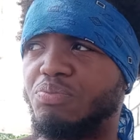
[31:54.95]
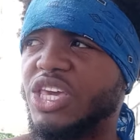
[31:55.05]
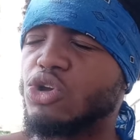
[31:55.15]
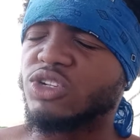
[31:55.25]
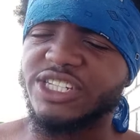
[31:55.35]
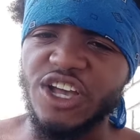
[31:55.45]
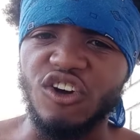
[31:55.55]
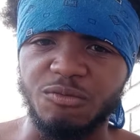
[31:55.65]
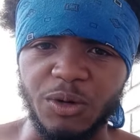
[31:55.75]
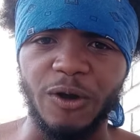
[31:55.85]
Be
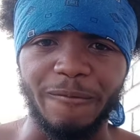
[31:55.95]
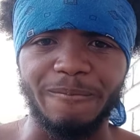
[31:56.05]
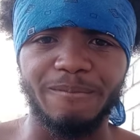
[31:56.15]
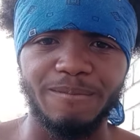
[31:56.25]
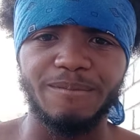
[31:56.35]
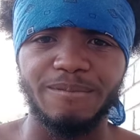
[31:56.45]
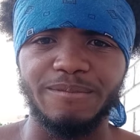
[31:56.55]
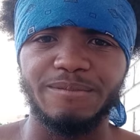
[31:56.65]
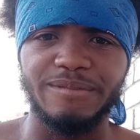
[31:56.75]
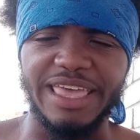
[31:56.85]
yourself, bro.
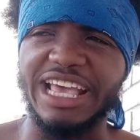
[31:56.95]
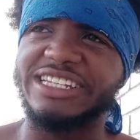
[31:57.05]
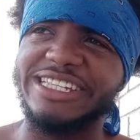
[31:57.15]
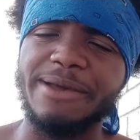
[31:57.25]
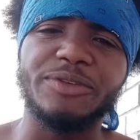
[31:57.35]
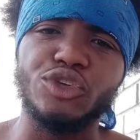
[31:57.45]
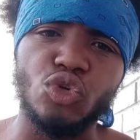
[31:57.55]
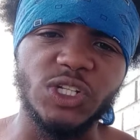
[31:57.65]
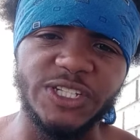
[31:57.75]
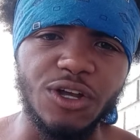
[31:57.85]
Accept
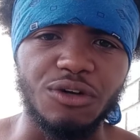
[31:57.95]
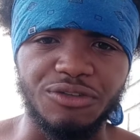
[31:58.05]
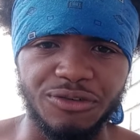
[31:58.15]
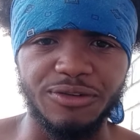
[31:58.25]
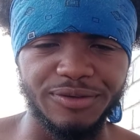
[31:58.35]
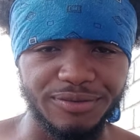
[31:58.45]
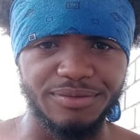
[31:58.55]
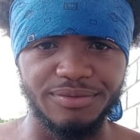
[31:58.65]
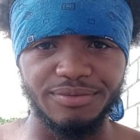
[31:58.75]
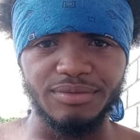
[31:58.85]
yourself.
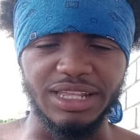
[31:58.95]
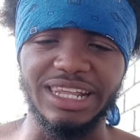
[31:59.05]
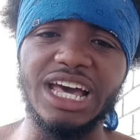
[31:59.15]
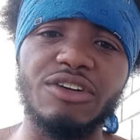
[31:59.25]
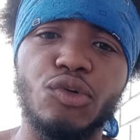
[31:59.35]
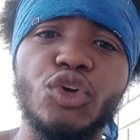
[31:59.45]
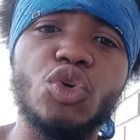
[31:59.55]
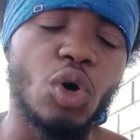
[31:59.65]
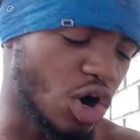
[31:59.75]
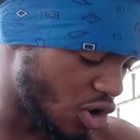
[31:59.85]
Love who
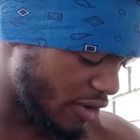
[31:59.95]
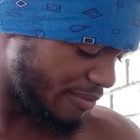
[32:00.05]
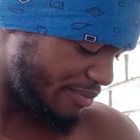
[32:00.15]
you are.